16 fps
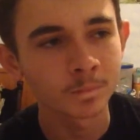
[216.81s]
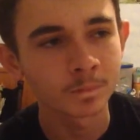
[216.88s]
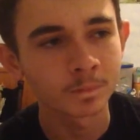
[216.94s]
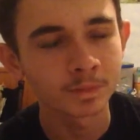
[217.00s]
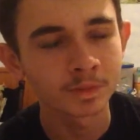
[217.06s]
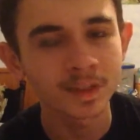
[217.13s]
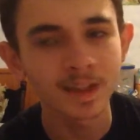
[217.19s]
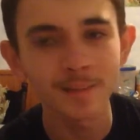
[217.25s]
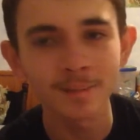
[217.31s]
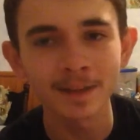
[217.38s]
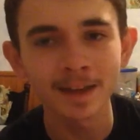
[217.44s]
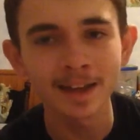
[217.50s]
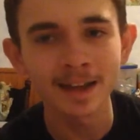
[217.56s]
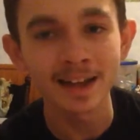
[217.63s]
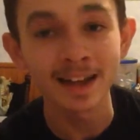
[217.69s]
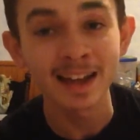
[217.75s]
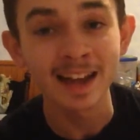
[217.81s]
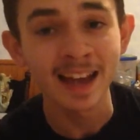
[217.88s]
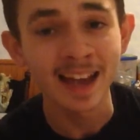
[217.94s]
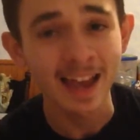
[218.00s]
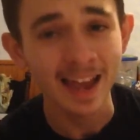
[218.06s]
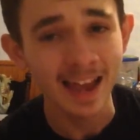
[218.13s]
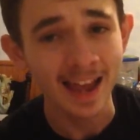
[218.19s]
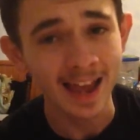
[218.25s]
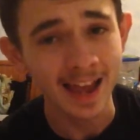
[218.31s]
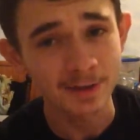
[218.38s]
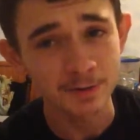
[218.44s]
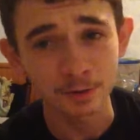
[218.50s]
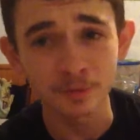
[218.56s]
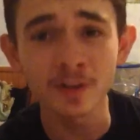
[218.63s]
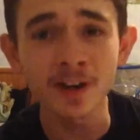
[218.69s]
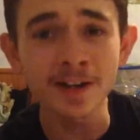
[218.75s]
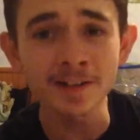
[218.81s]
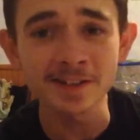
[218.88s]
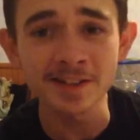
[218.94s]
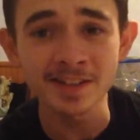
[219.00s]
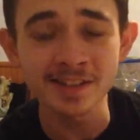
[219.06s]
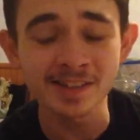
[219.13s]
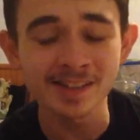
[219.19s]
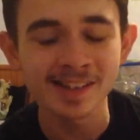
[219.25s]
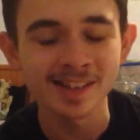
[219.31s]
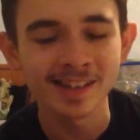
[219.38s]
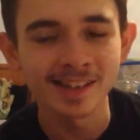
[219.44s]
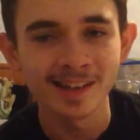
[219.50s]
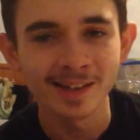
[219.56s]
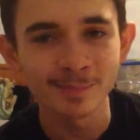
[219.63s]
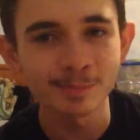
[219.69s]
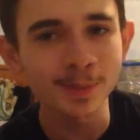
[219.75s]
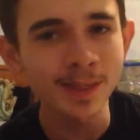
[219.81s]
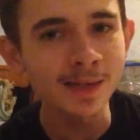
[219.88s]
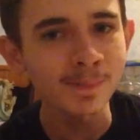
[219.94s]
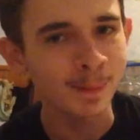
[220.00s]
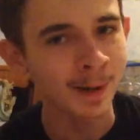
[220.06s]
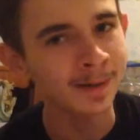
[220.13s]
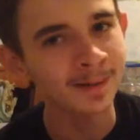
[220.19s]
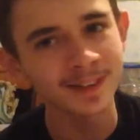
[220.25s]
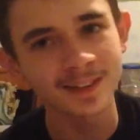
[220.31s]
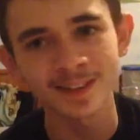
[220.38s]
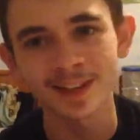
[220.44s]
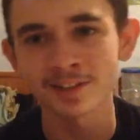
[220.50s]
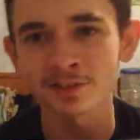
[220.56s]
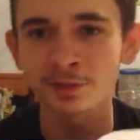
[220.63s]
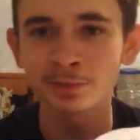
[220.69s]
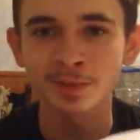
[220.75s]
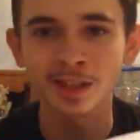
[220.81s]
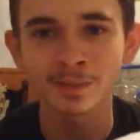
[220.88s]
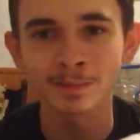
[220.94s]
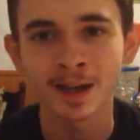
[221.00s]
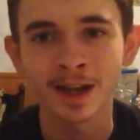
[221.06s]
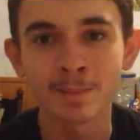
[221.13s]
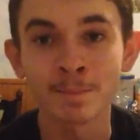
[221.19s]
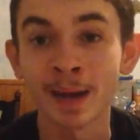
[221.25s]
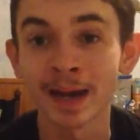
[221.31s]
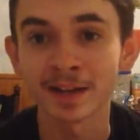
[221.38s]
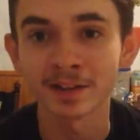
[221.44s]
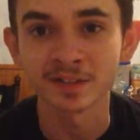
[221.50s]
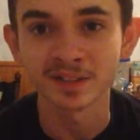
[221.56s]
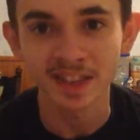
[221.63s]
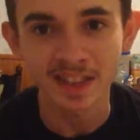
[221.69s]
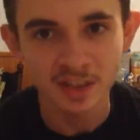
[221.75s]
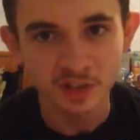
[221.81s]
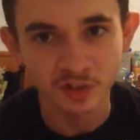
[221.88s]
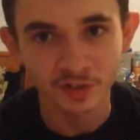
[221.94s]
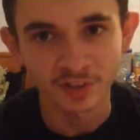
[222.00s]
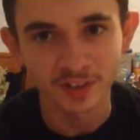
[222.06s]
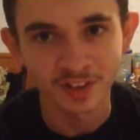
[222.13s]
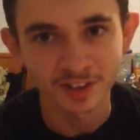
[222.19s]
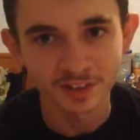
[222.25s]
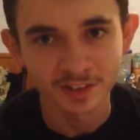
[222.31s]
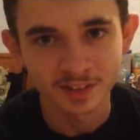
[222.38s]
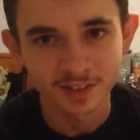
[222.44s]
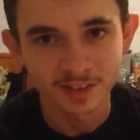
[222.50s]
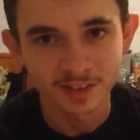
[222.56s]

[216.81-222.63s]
played by Andrew Francis, but apparently is actually played by Michael Dangerfield.